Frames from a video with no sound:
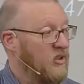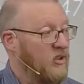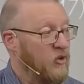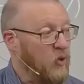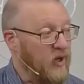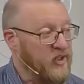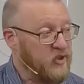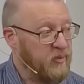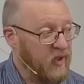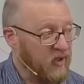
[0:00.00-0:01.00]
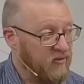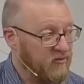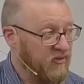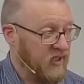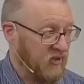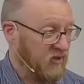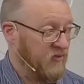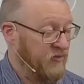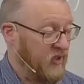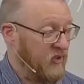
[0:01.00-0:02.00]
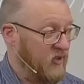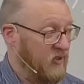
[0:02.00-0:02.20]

through a spirit filled,